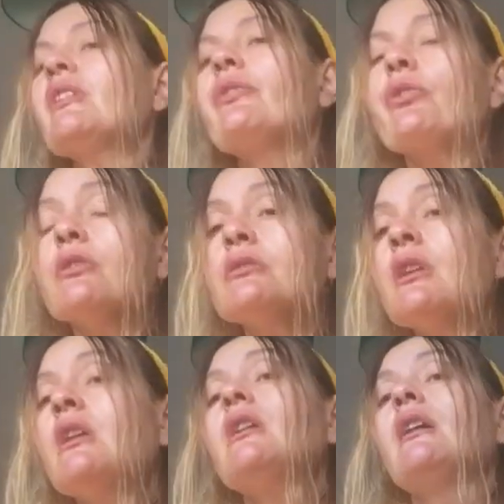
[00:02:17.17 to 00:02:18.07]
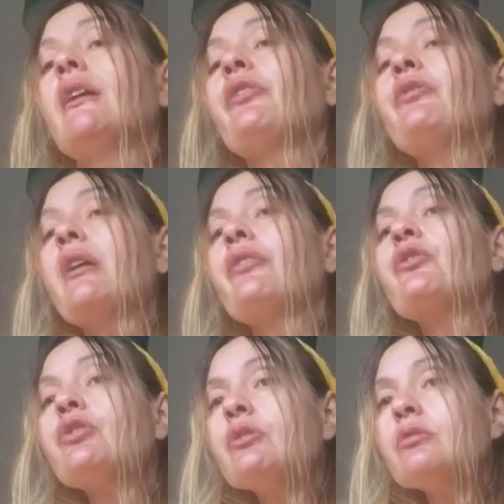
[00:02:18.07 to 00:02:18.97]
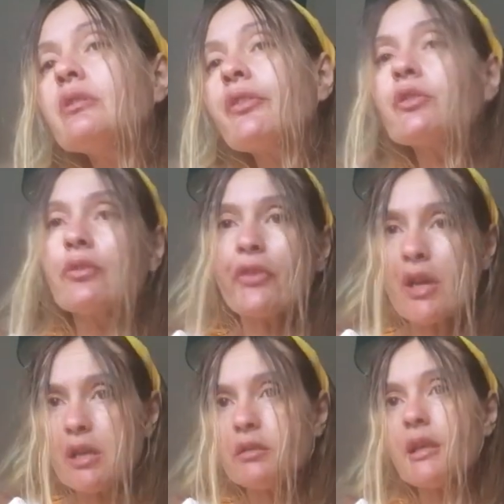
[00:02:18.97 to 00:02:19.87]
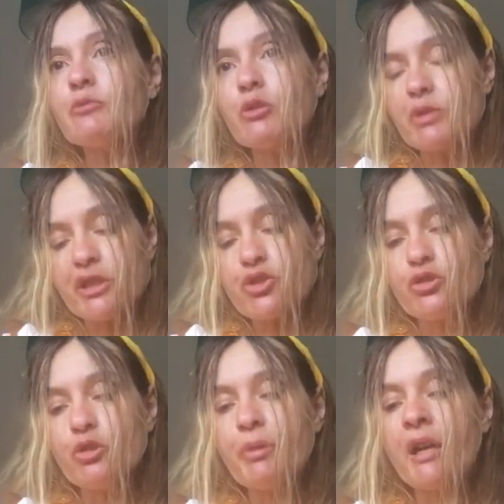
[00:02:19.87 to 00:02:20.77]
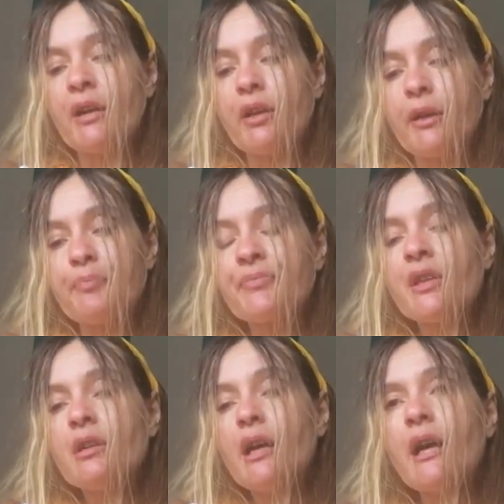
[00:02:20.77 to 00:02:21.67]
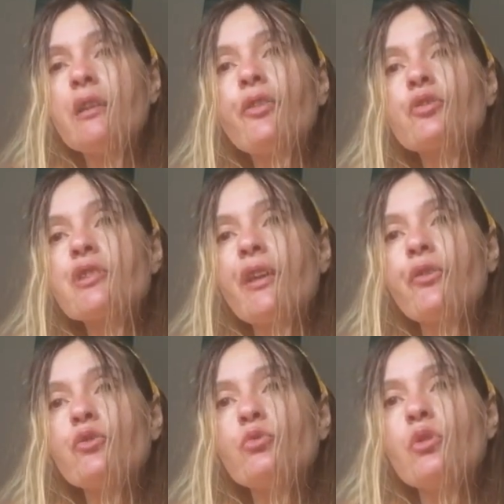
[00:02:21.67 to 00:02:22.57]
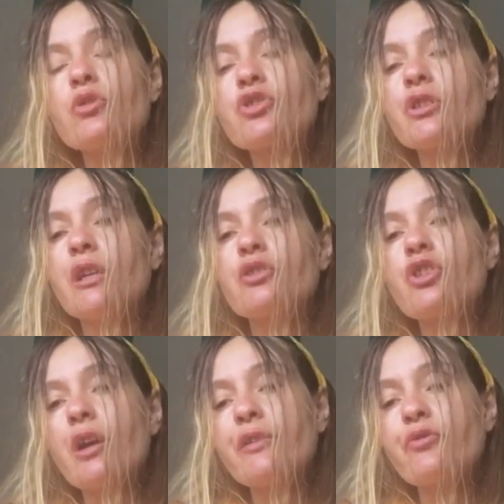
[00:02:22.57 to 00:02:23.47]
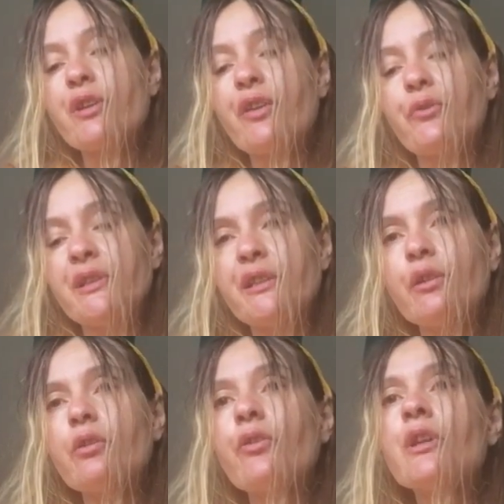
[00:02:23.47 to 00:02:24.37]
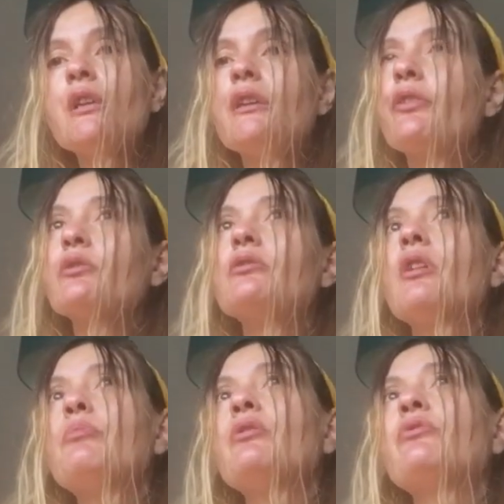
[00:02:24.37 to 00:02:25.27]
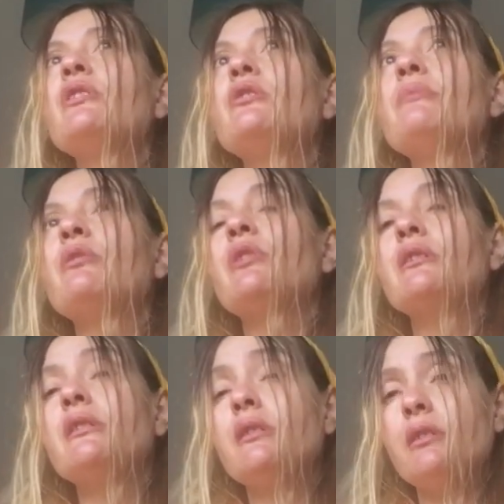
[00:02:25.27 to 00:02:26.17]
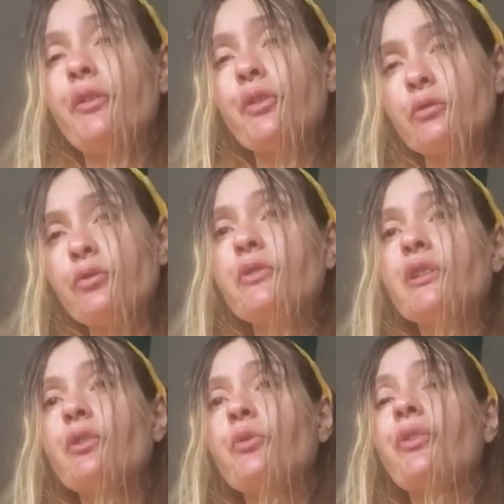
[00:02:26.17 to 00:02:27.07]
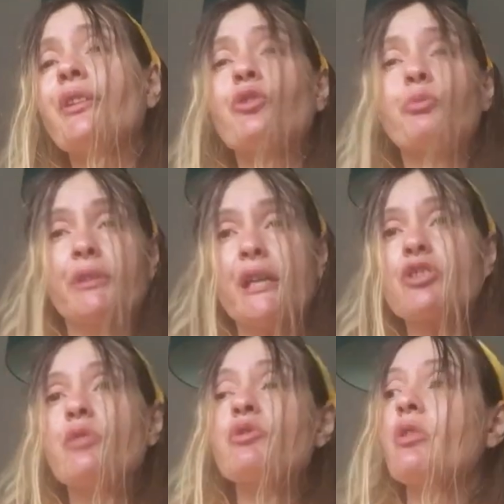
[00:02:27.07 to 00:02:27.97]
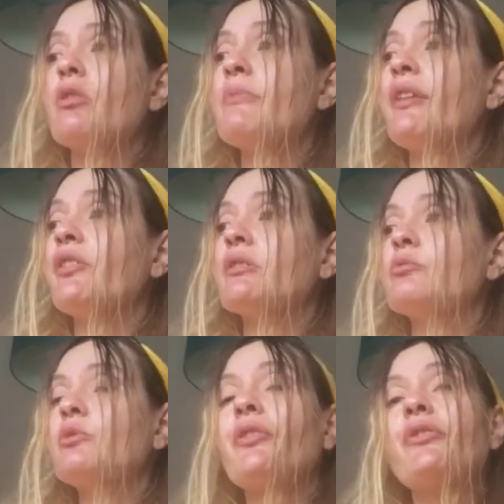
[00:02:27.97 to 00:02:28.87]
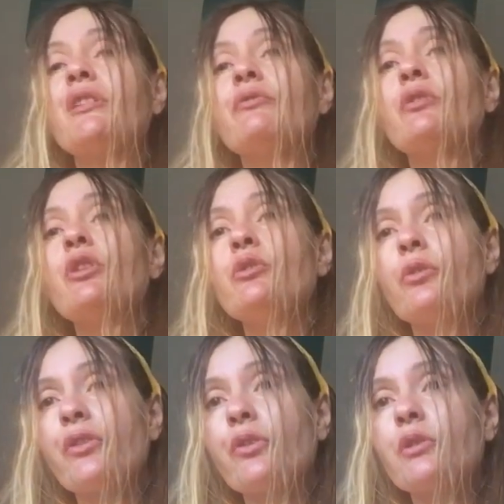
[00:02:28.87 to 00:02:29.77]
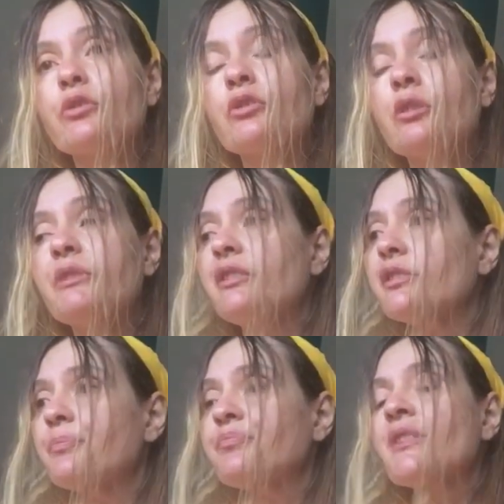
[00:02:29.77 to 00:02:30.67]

So, as far as Q is concerned, I'm not really sure, but I highly suggest you watch Charlie Freak's videos. He's on a couple of really, well, he's on a few videos with Santos Bonacci, which are amazing, and with Stephen Hughes as well, the comedian,